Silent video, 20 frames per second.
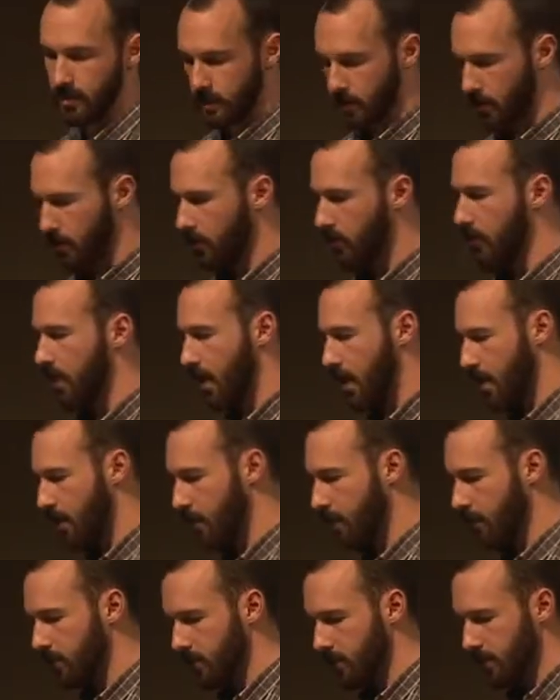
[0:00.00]
So
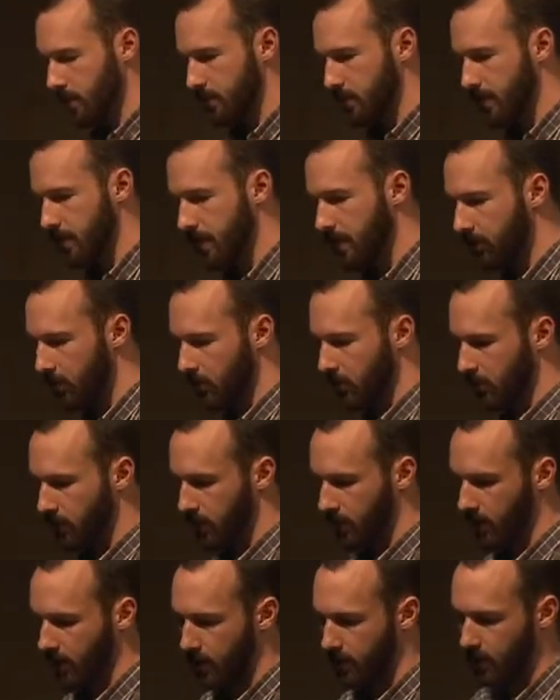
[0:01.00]
um, to give you a,
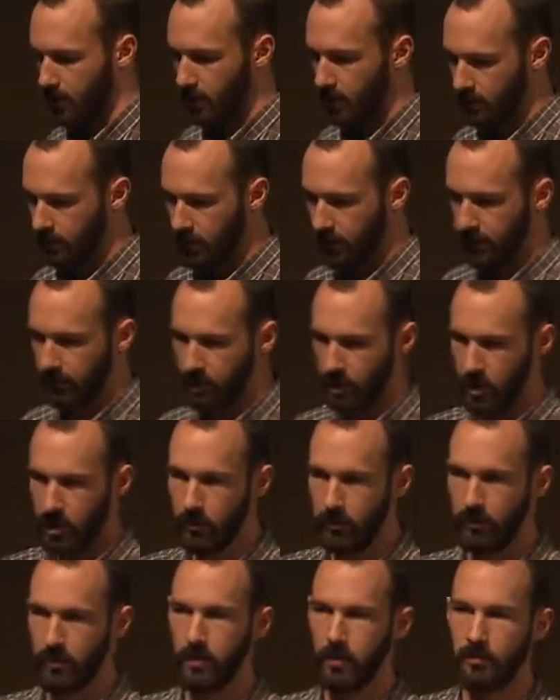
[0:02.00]
uh, a, bit of an
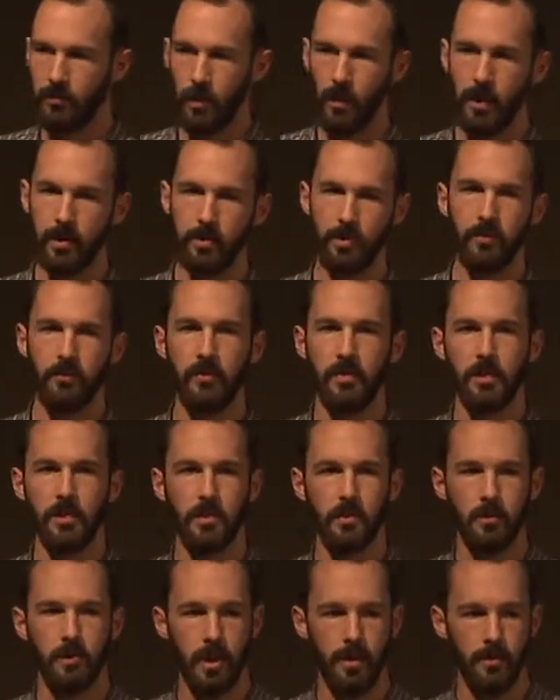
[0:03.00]
overview of what the
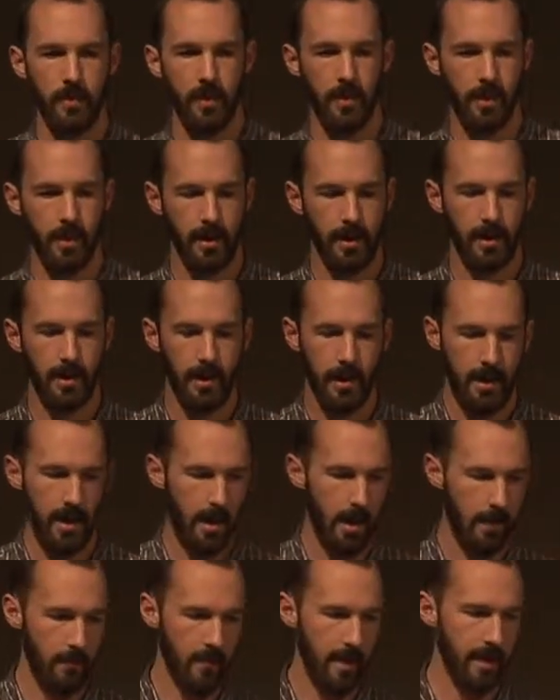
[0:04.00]
V2 API
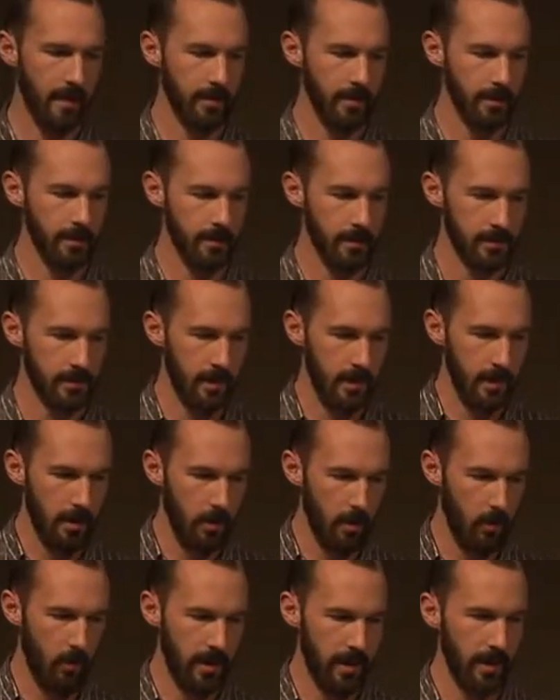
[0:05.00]
um, is,
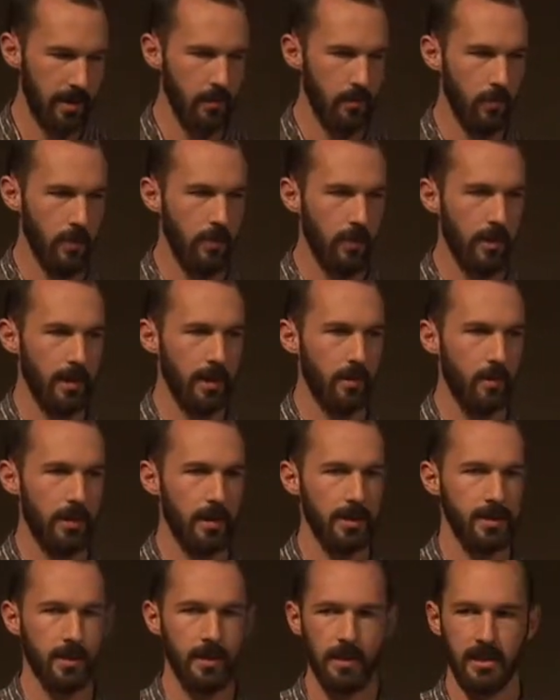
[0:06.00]
we, we really
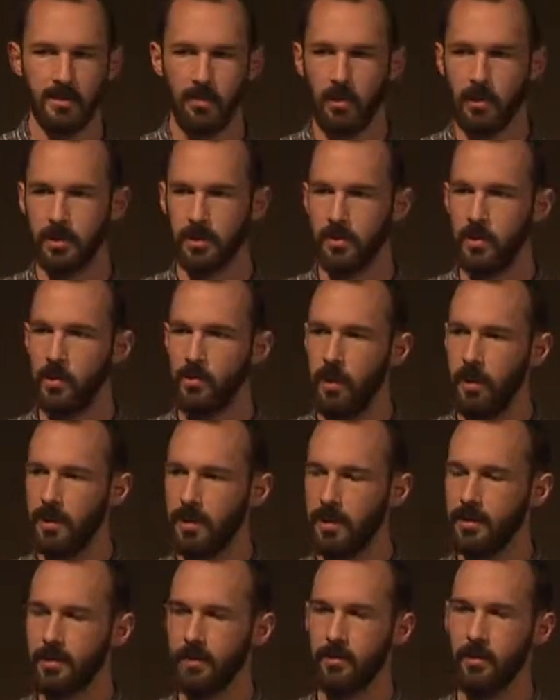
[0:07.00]
wanted to explore some new
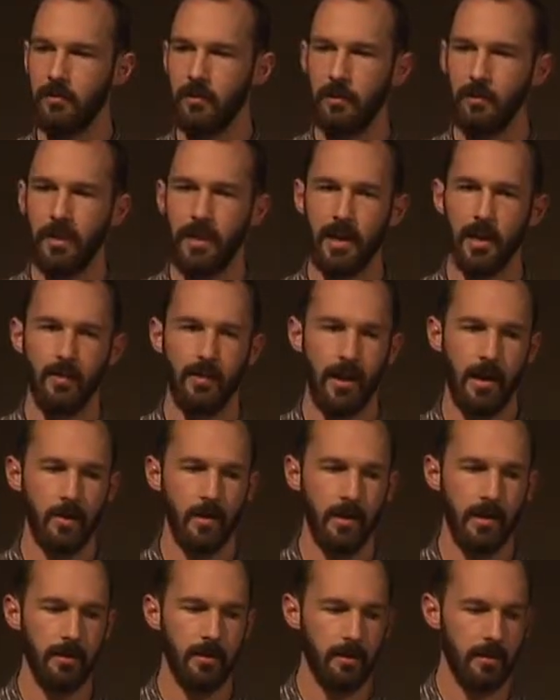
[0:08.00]
ideas that we've been playing around
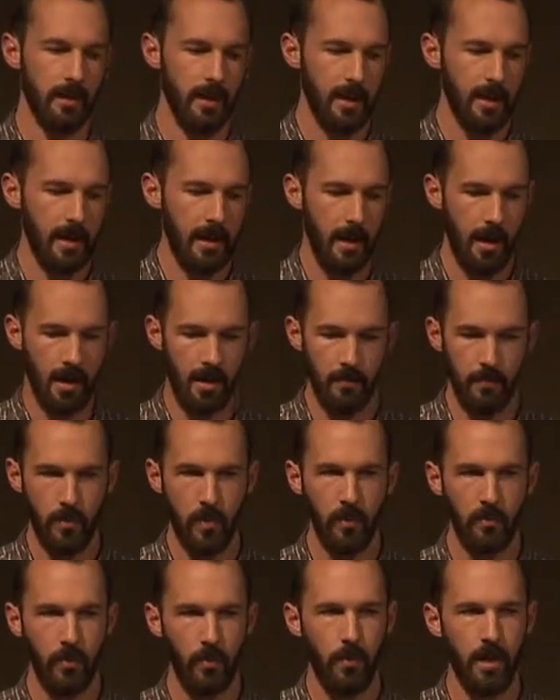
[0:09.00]
with, um,
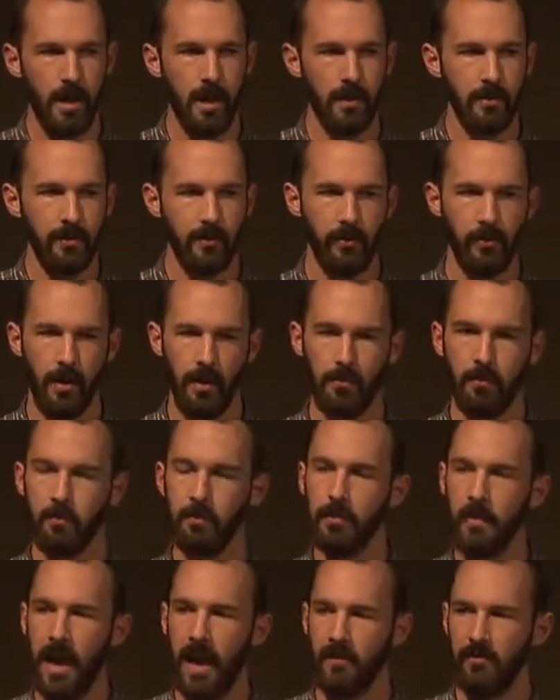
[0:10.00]
move away from
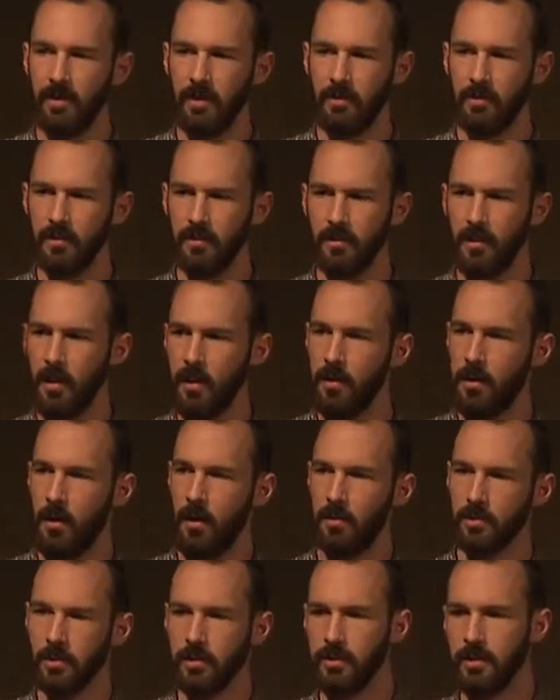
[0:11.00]
having
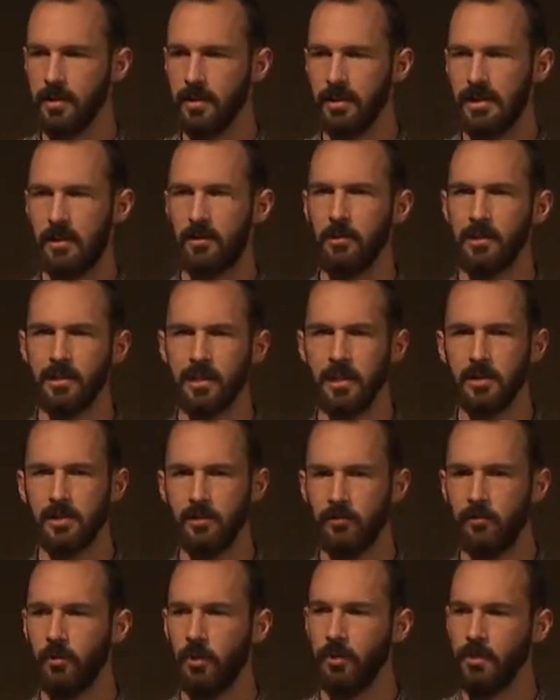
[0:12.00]
alternate
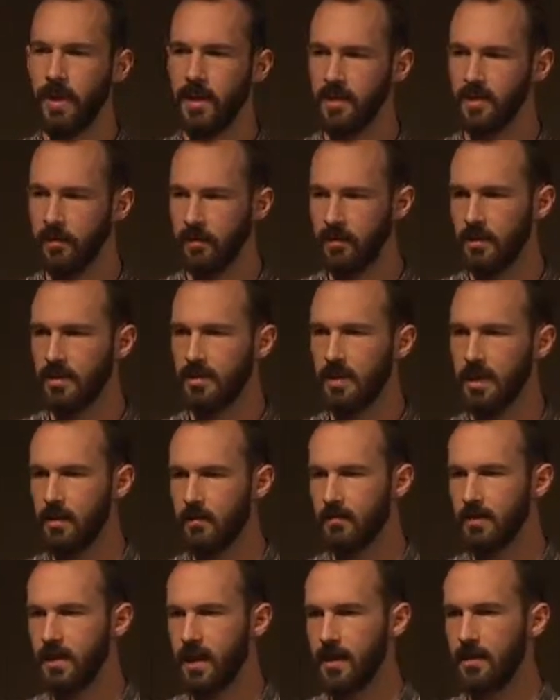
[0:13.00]
serialization formats for the
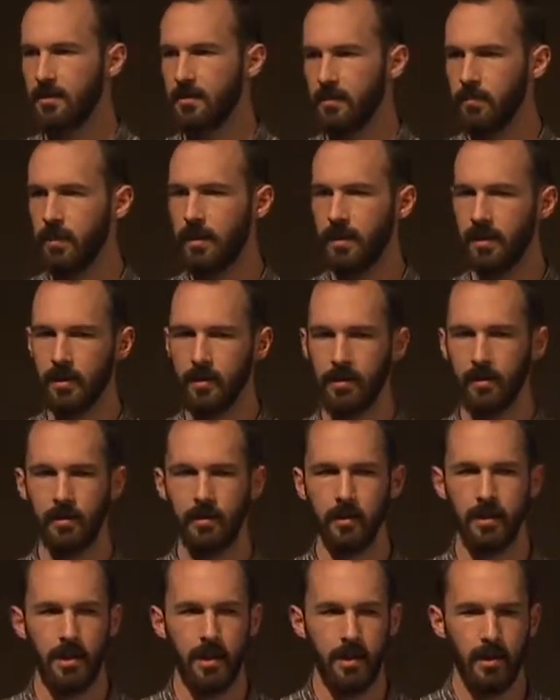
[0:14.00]
same data depending on
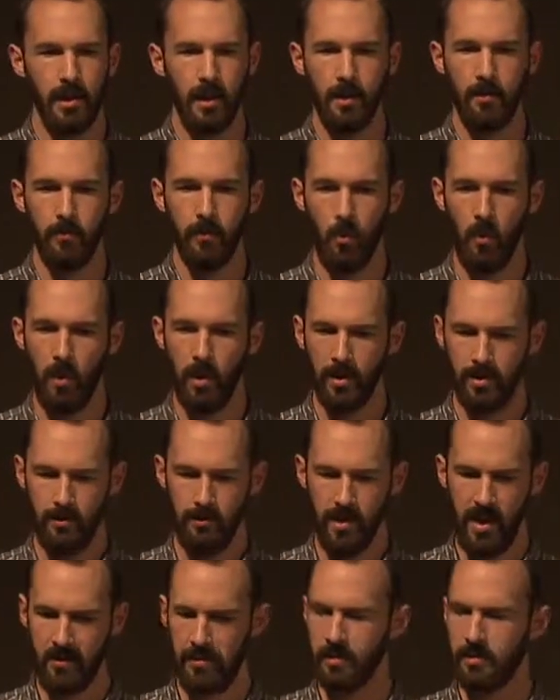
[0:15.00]
um, what
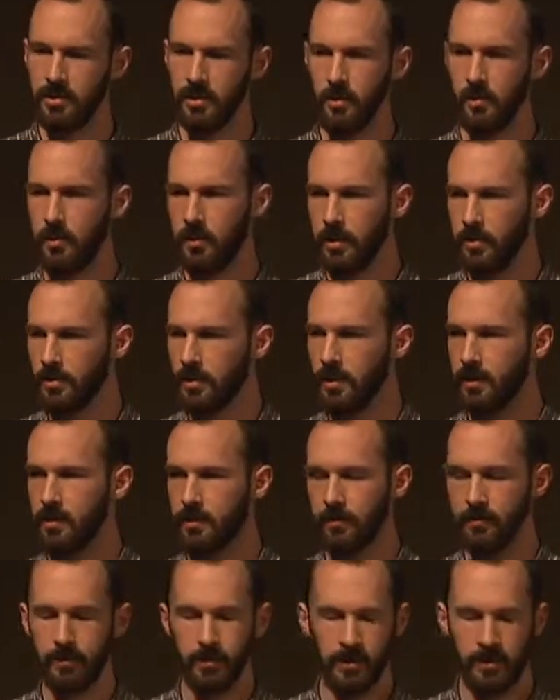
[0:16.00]
methods you were using
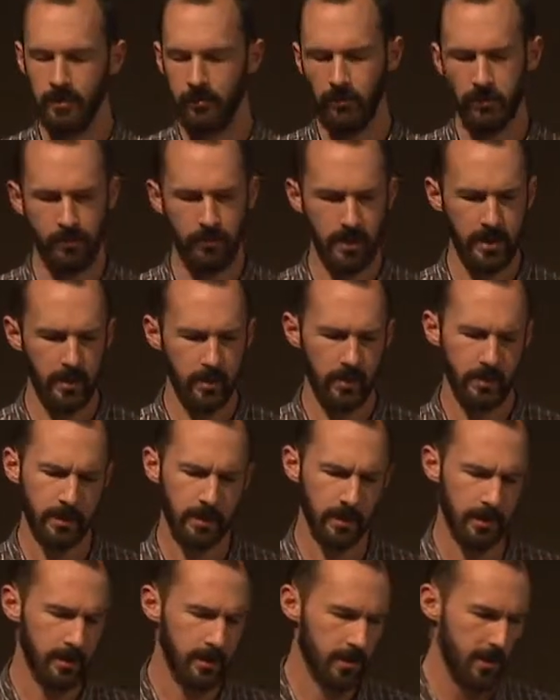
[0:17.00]
on different
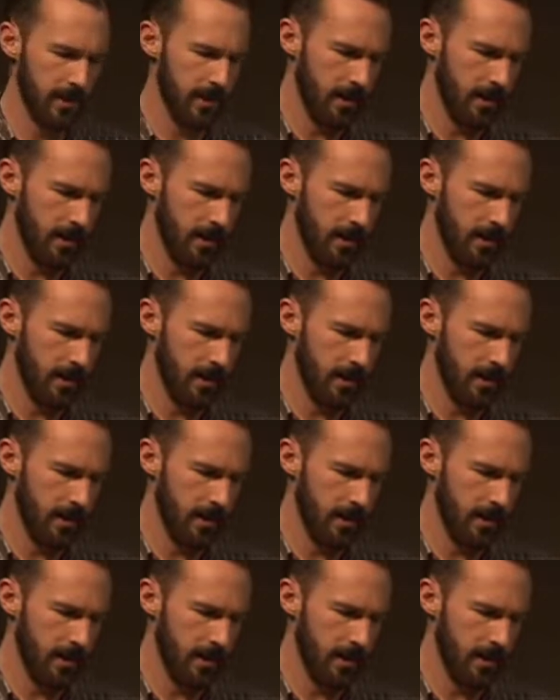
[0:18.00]
resources.